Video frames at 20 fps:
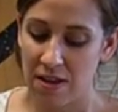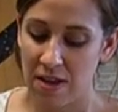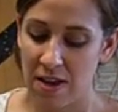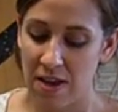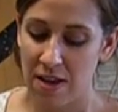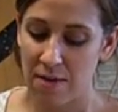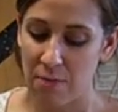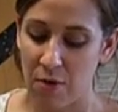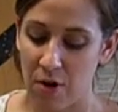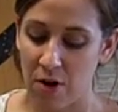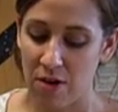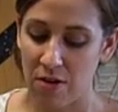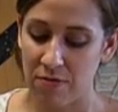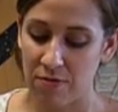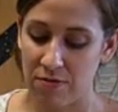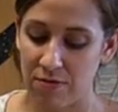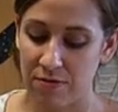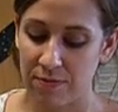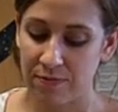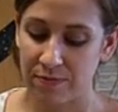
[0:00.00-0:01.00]
came off.
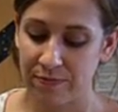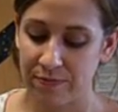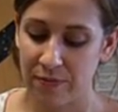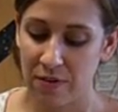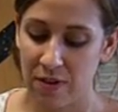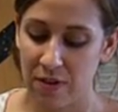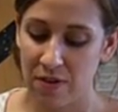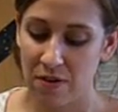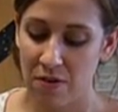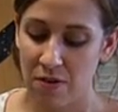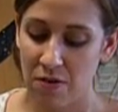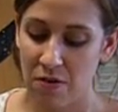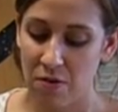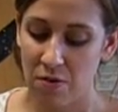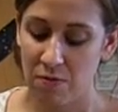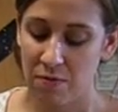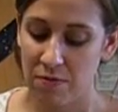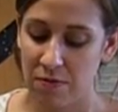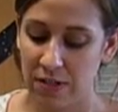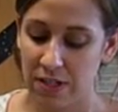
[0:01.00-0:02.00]

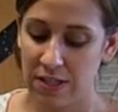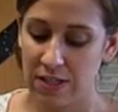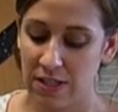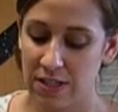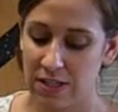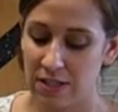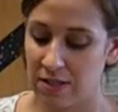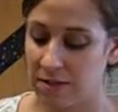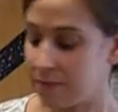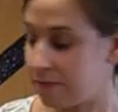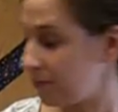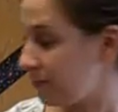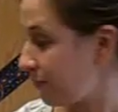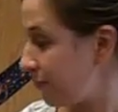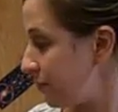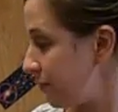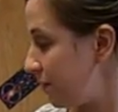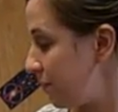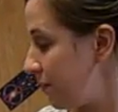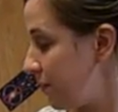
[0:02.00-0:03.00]
Hopefully they
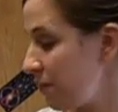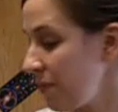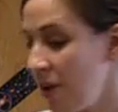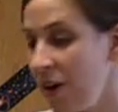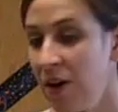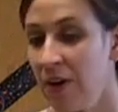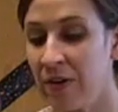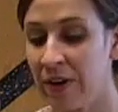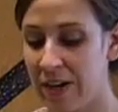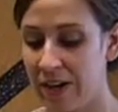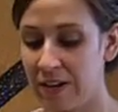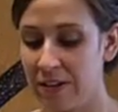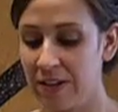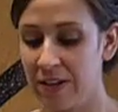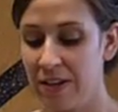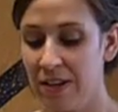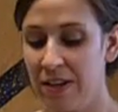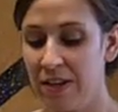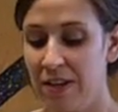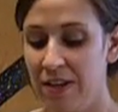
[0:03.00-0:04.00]
did. Okay,
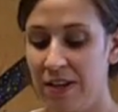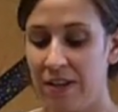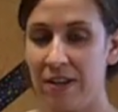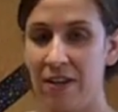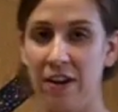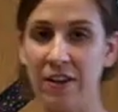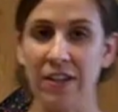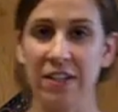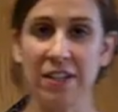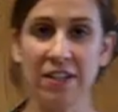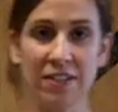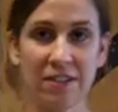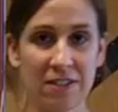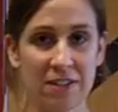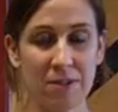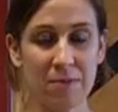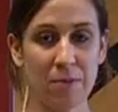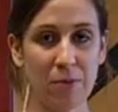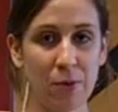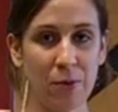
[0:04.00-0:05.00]
now here's
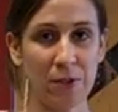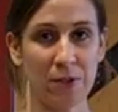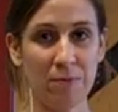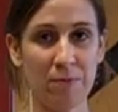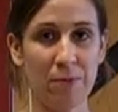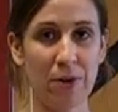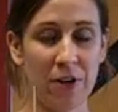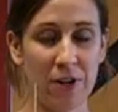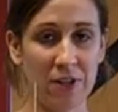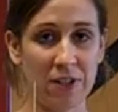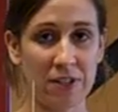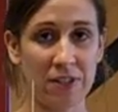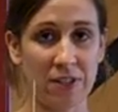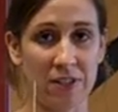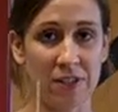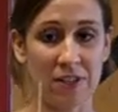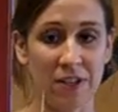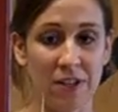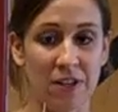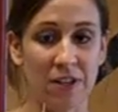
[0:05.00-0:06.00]
an important part.
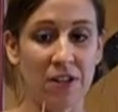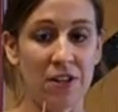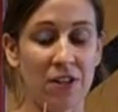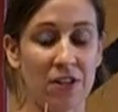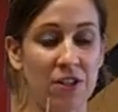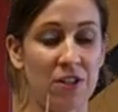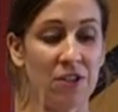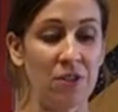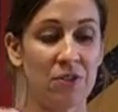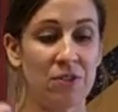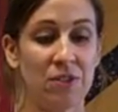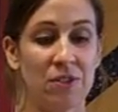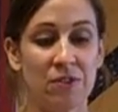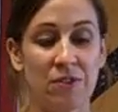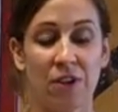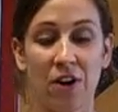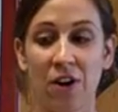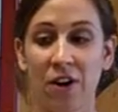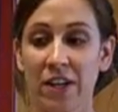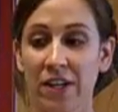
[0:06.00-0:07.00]
You do
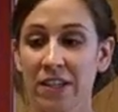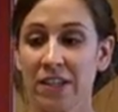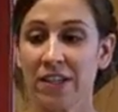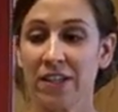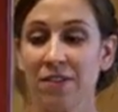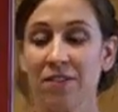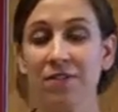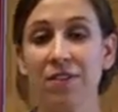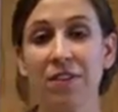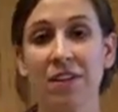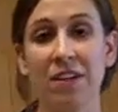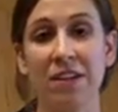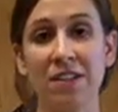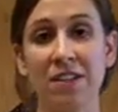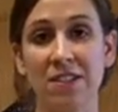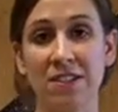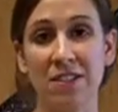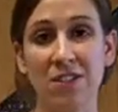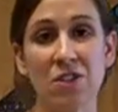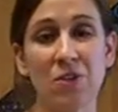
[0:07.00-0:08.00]
not give
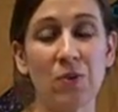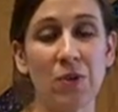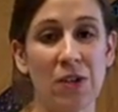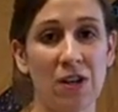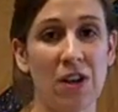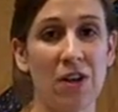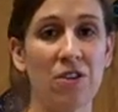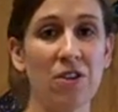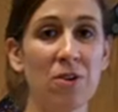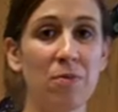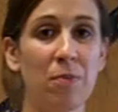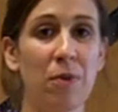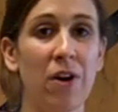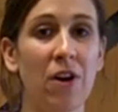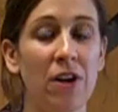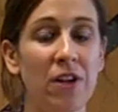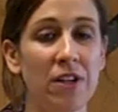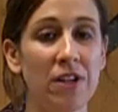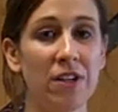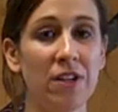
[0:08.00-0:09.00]
this to another
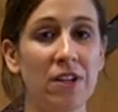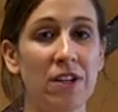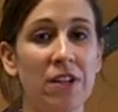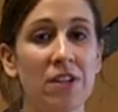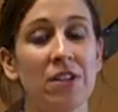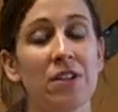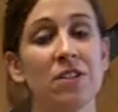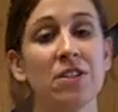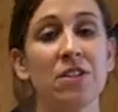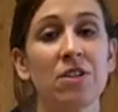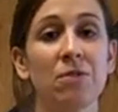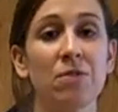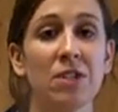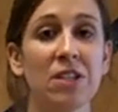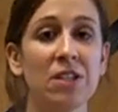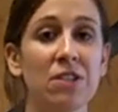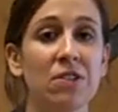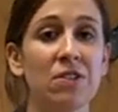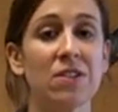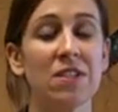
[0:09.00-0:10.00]
partner to
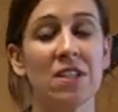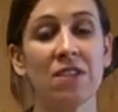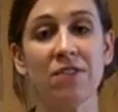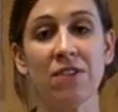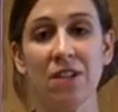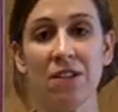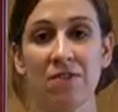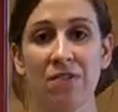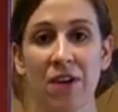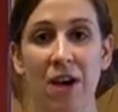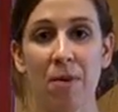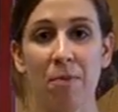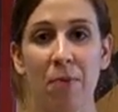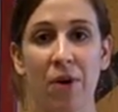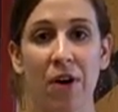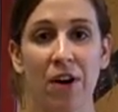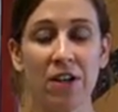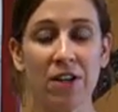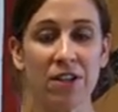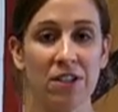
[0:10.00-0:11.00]
reuse. Even if that
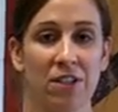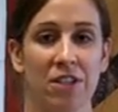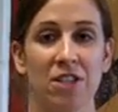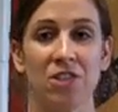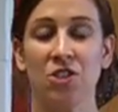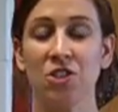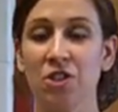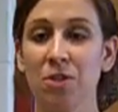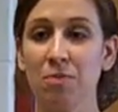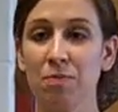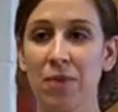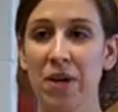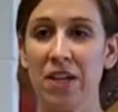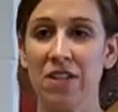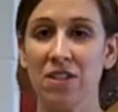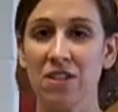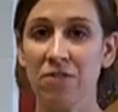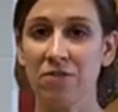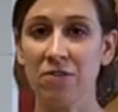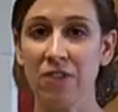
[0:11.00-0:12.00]
partner is your
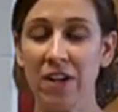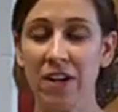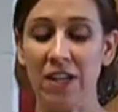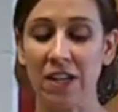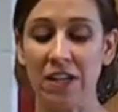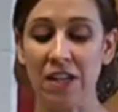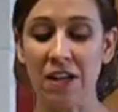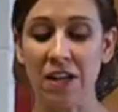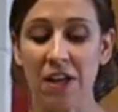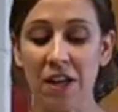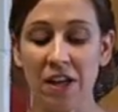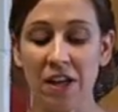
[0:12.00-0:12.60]
best friend,